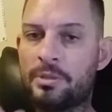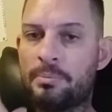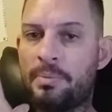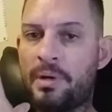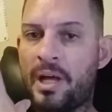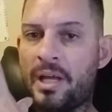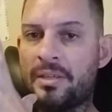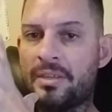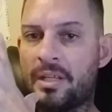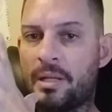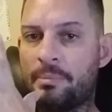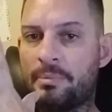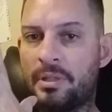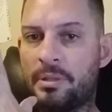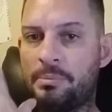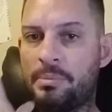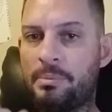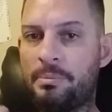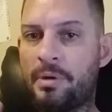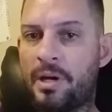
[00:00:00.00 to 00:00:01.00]
bike that I'm going
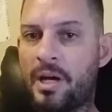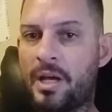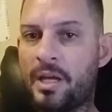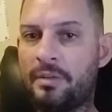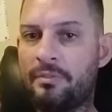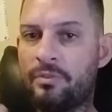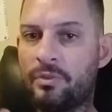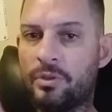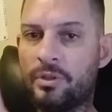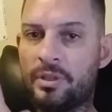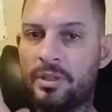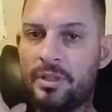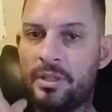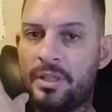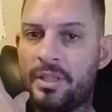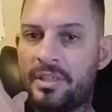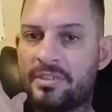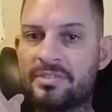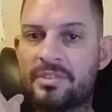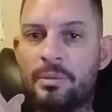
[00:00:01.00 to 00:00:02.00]
to be buying for her in the
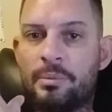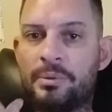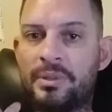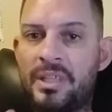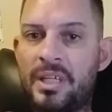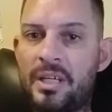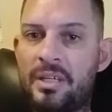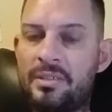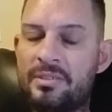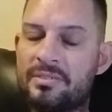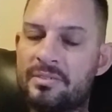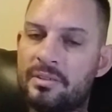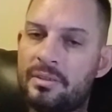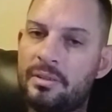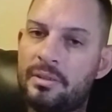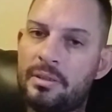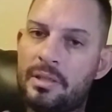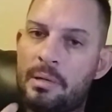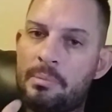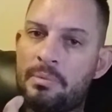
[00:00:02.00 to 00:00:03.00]
next couple days,
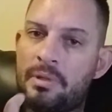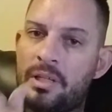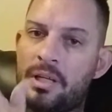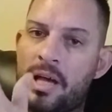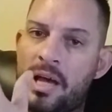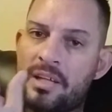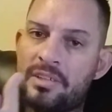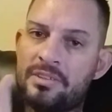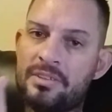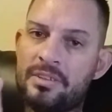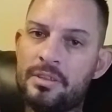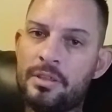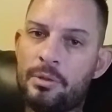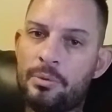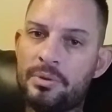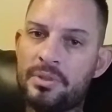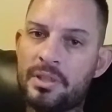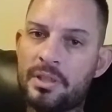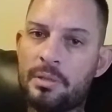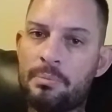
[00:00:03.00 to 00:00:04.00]
I'm going to actually go
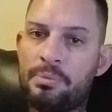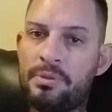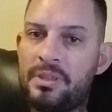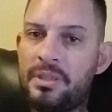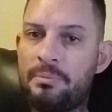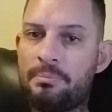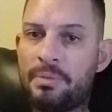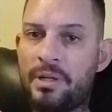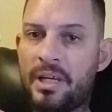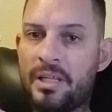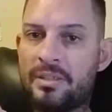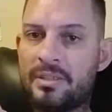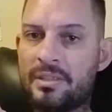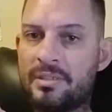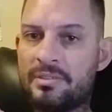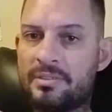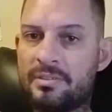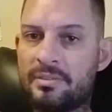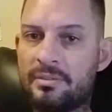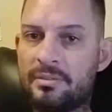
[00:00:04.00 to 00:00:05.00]
with the complete bike
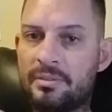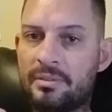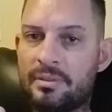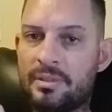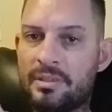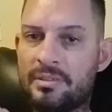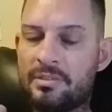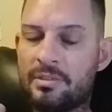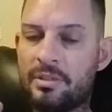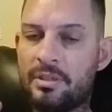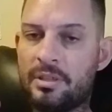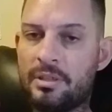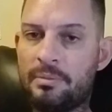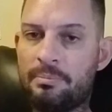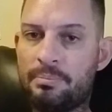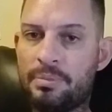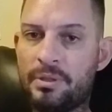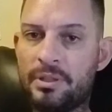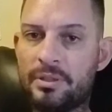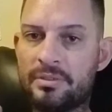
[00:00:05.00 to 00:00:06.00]
that's already
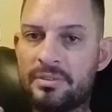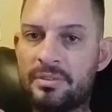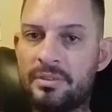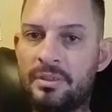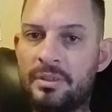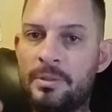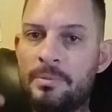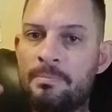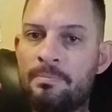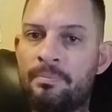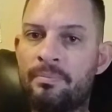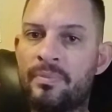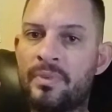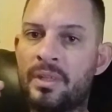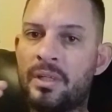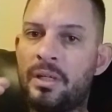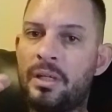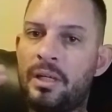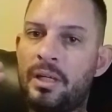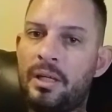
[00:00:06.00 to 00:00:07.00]
built.
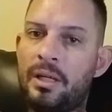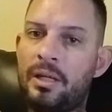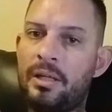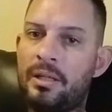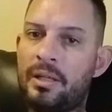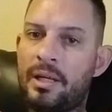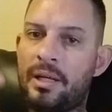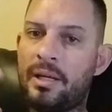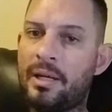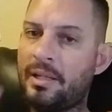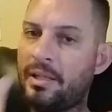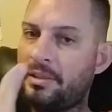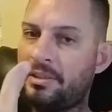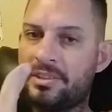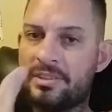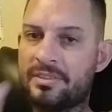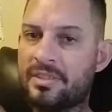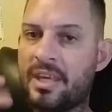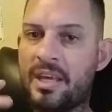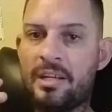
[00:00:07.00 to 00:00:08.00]
And I
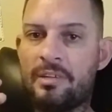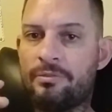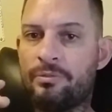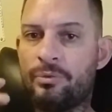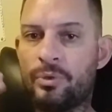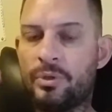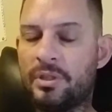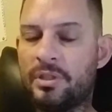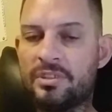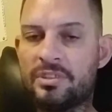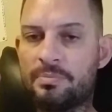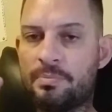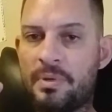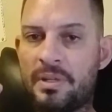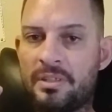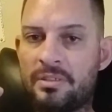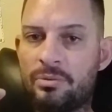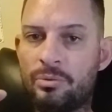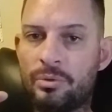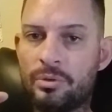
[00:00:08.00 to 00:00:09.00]
just can't afford to
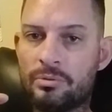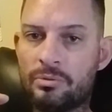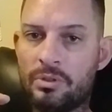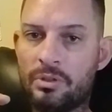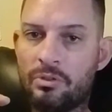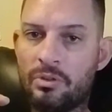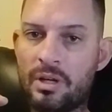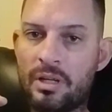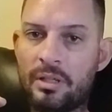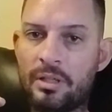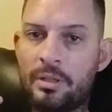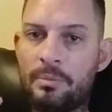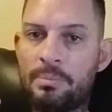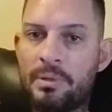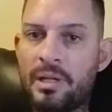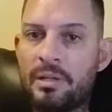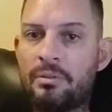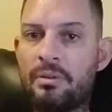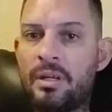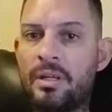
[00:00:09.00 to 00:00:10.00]
spend $2 or $3 grand on a
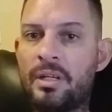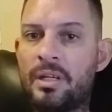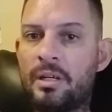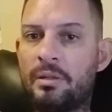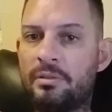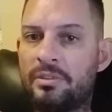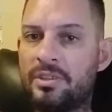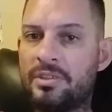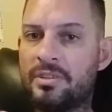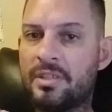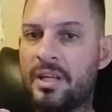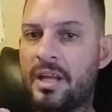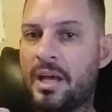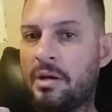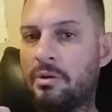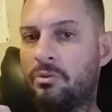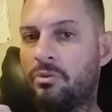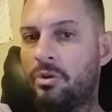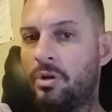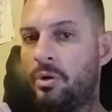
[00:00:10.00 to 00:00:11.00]
bike right now. She's going to
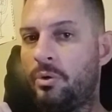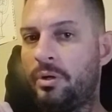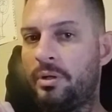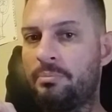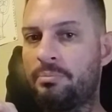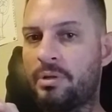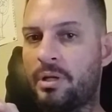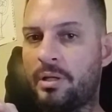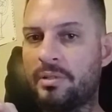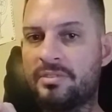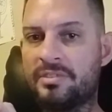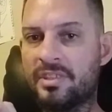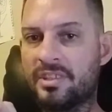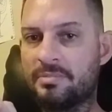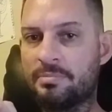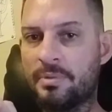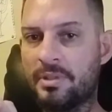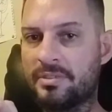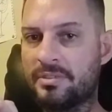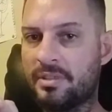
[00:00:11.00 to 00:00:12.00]
outgrow it in probably
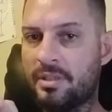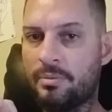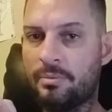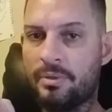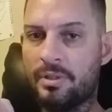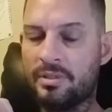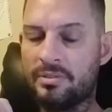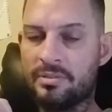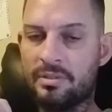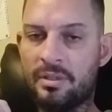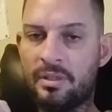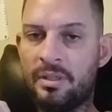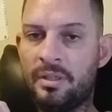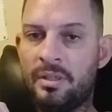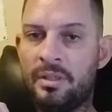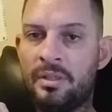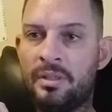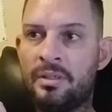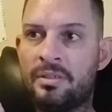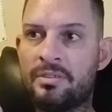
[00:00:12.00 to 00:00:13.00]
6 months anyways.
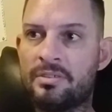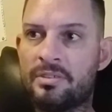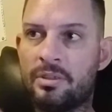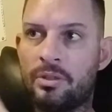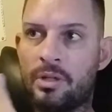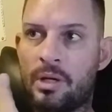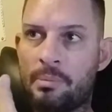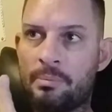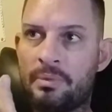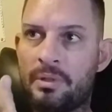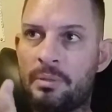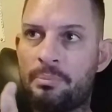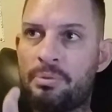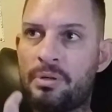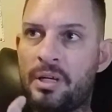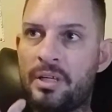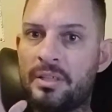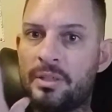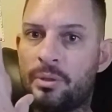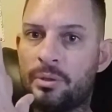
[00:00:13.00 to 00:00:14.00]
So I'm going to
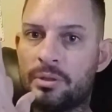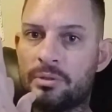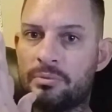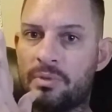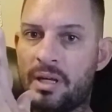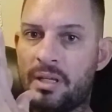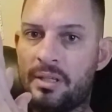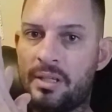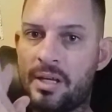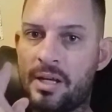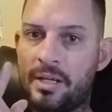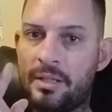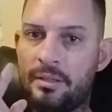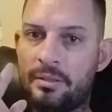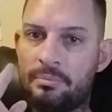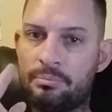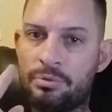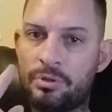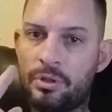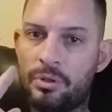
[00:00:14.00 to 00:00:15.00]
probably go with the Redline
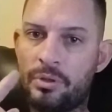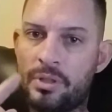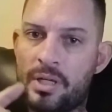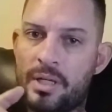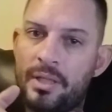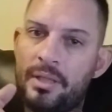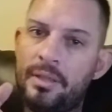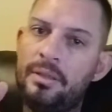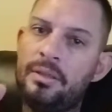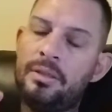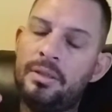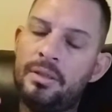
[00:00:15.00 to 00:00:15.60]
Pro line.